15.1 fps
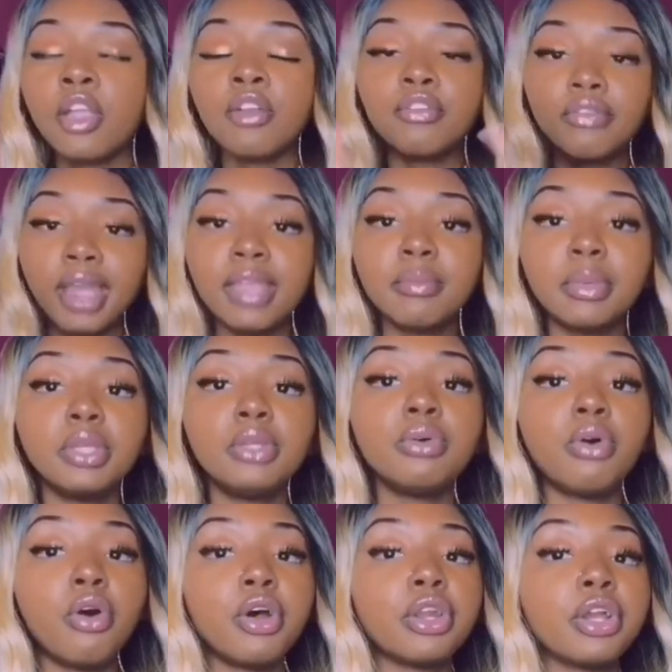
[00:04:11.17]
right when you
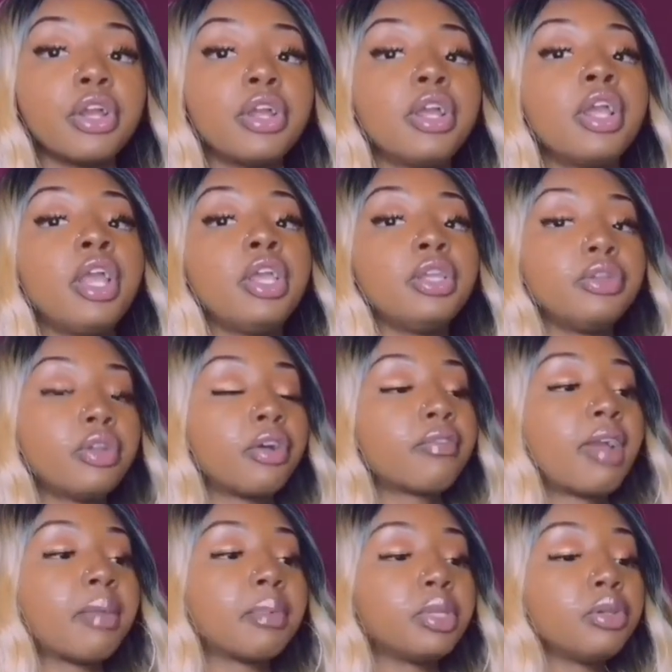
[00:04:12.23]
order,
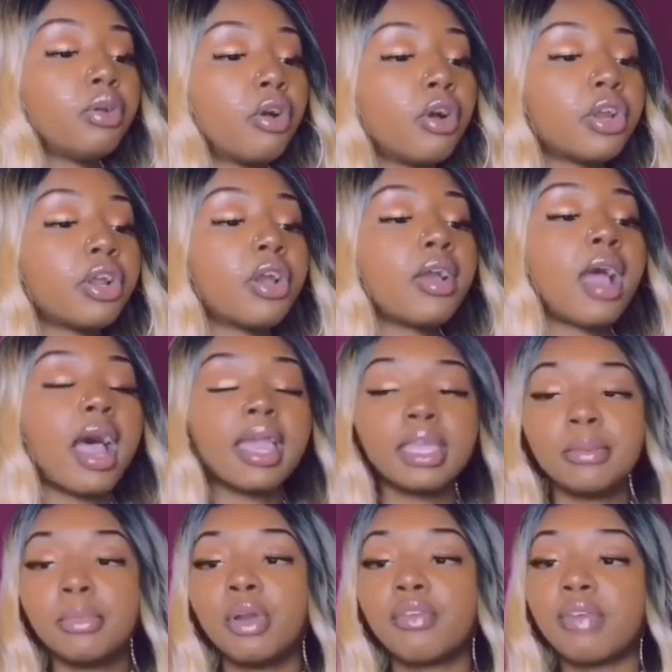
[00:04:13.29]
I
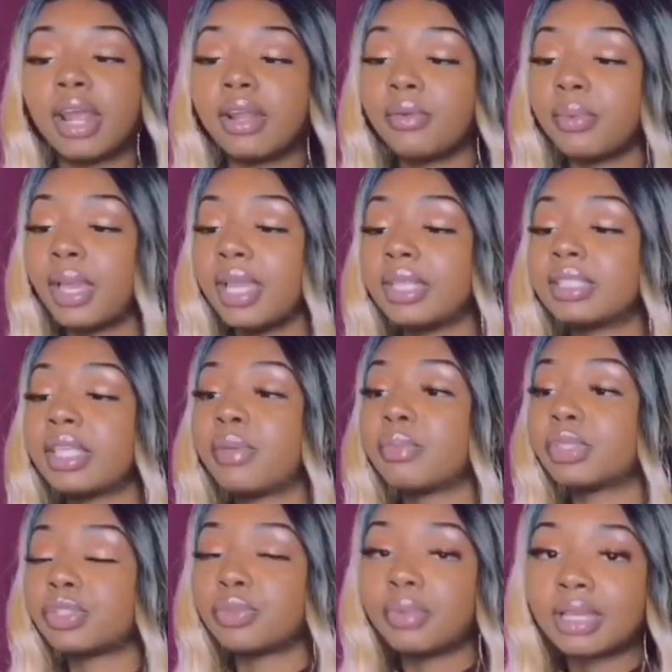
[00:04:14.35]
email right away saying,
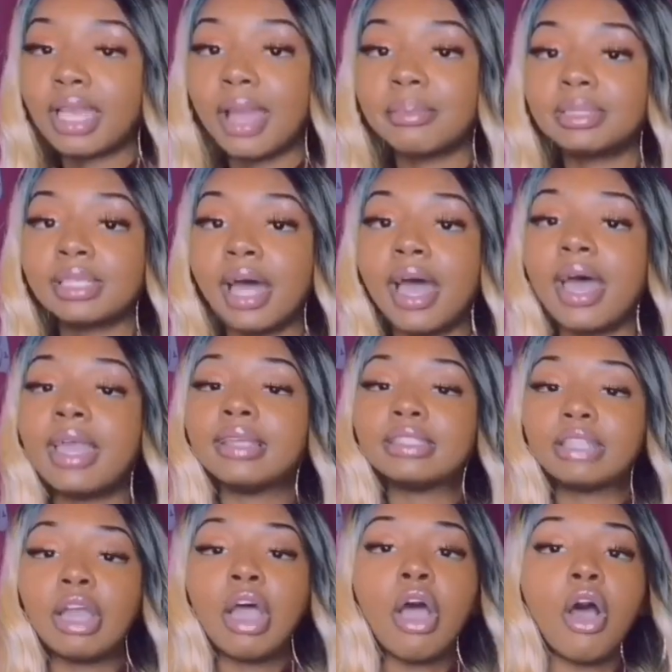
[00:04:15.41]
what's your wig cap size?
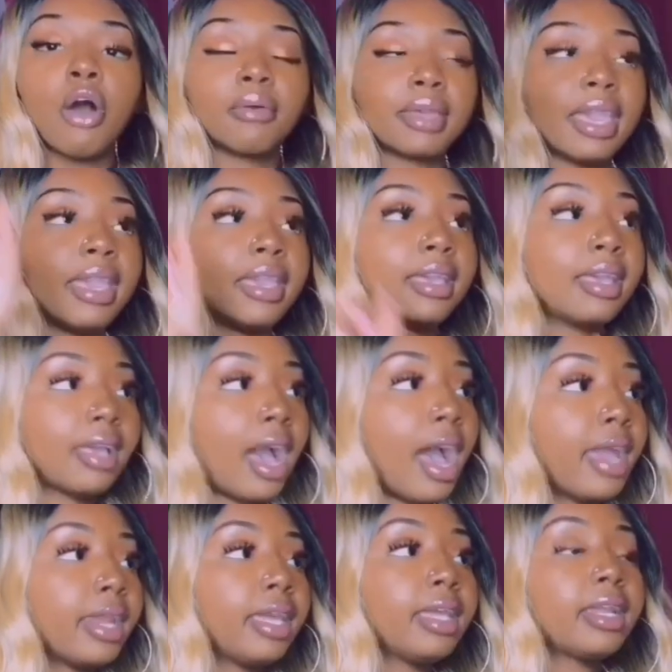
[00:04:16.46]
Okay,
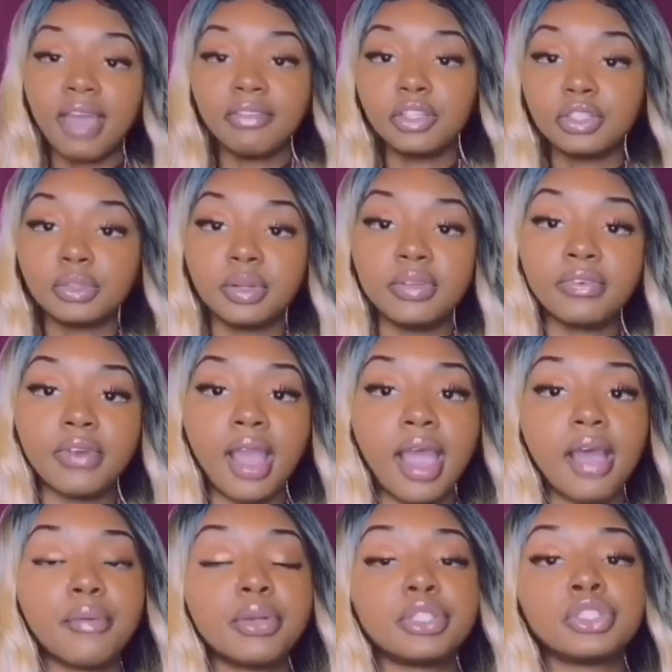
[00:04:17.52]
got it. After 24
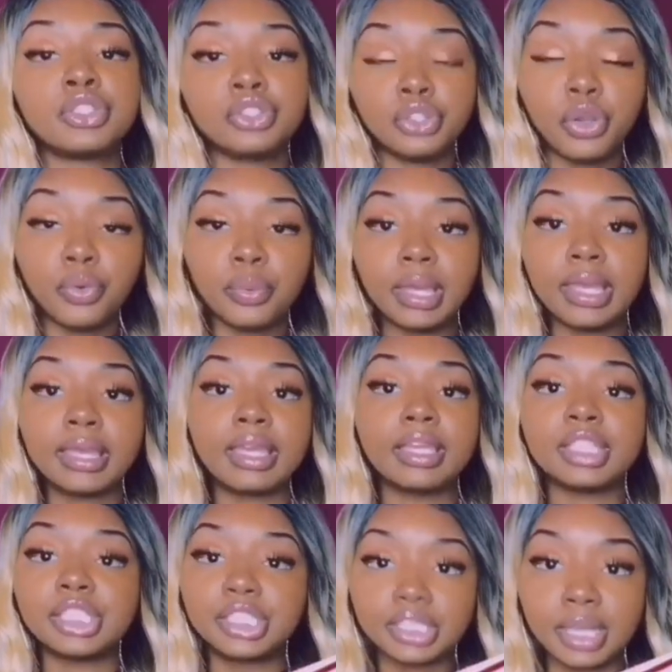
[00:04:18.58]
hours, your wig
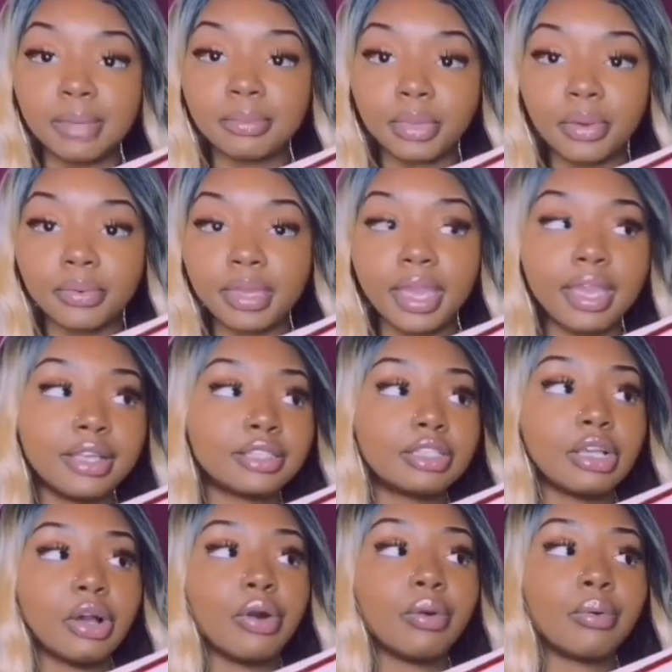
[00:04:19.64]
is shipped, okay?
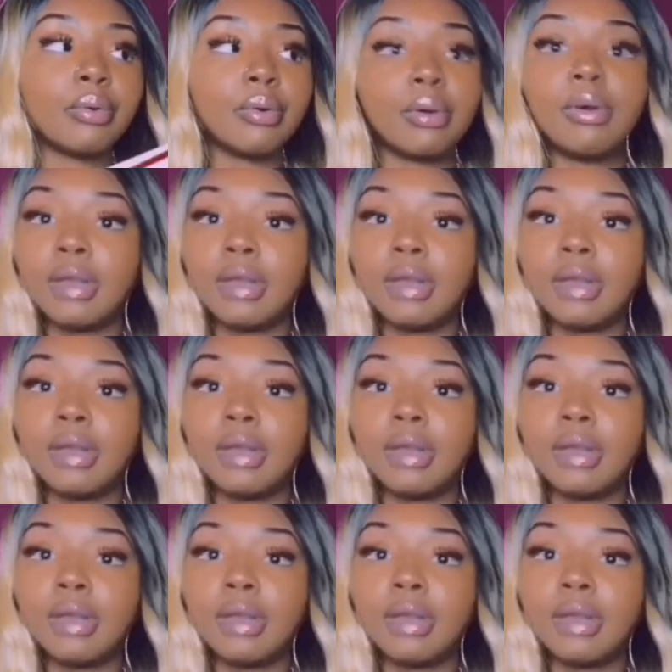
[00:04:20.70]
So